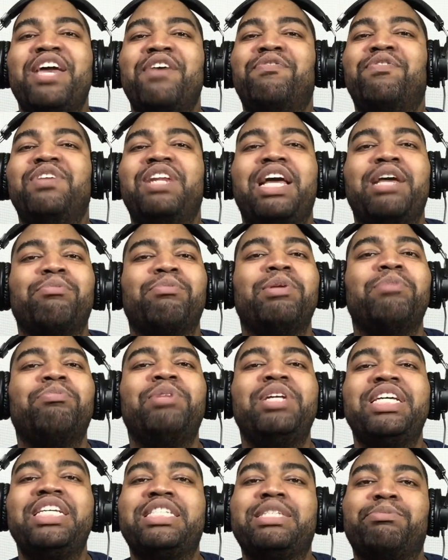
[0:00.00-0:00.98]
If you like me,
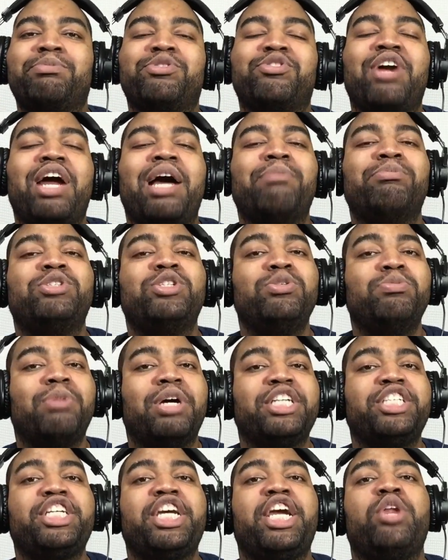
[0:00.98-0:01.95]
please subscribe to
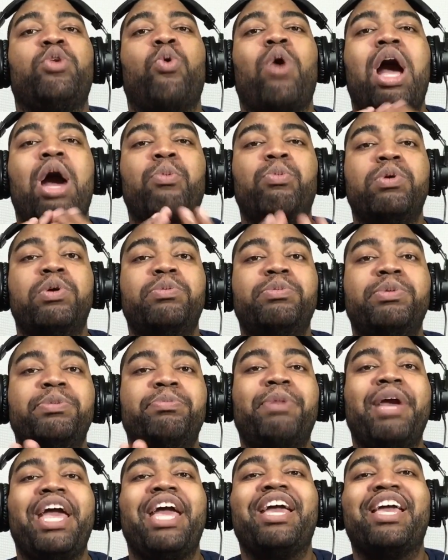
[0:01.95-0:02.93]
my channel. I will be
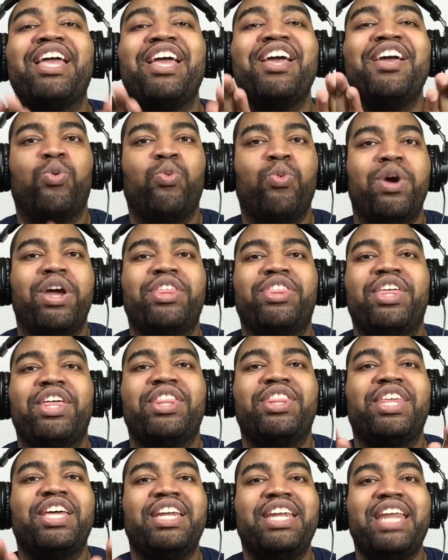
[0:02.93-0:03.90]
back with
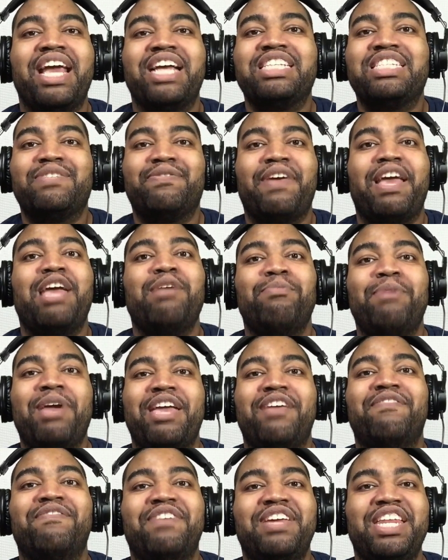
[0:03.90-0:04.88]
the next
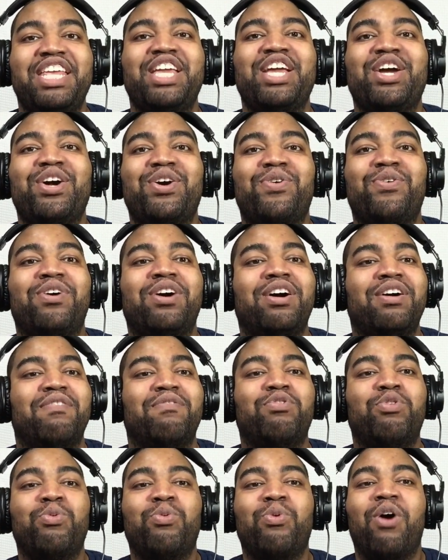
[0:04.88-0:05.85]
fan-made video
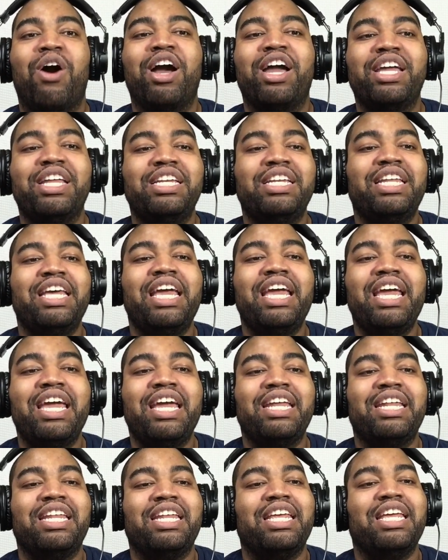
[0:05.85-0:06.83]
of The Walking
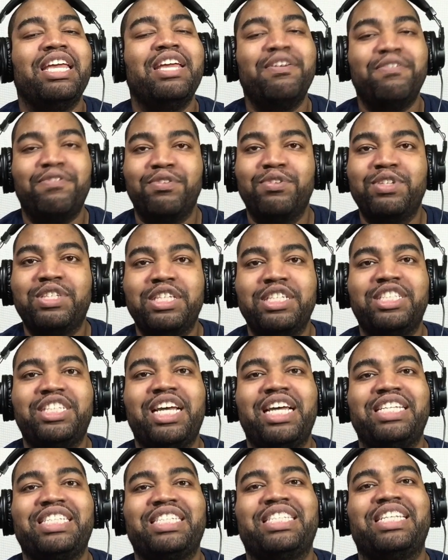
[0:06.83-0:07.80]
Dead, if you
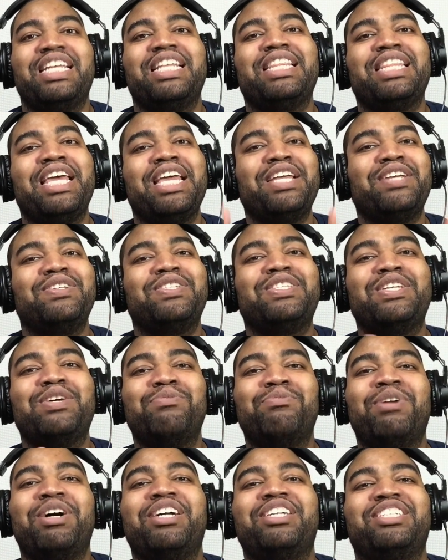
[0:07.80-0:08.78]
suggest it. Thank you so
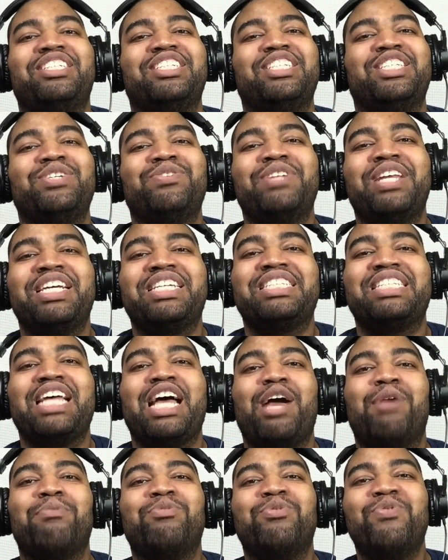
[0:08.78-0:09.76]
much. Until next
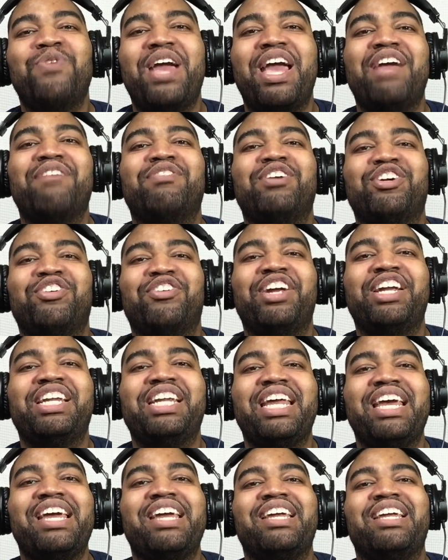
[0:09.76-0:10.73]
time, you have a great
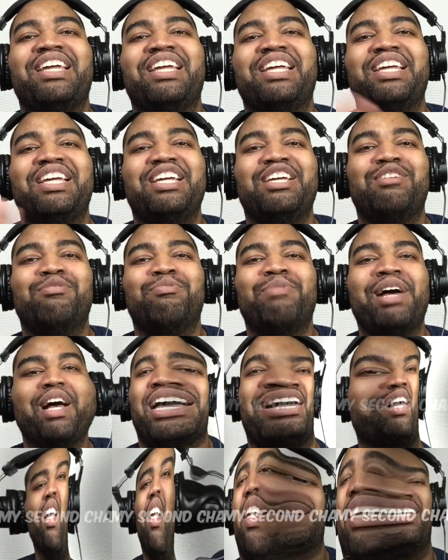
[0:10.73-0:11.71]
day.
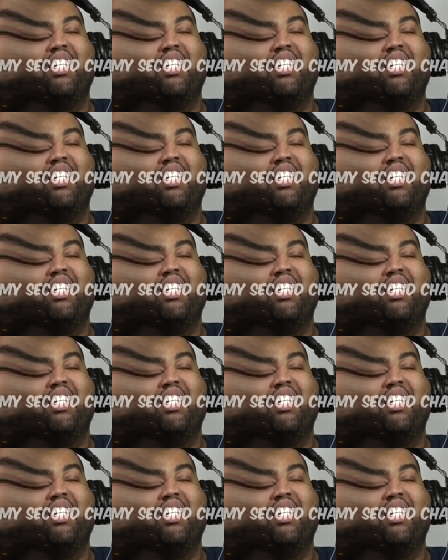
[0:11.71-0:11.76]
Bye.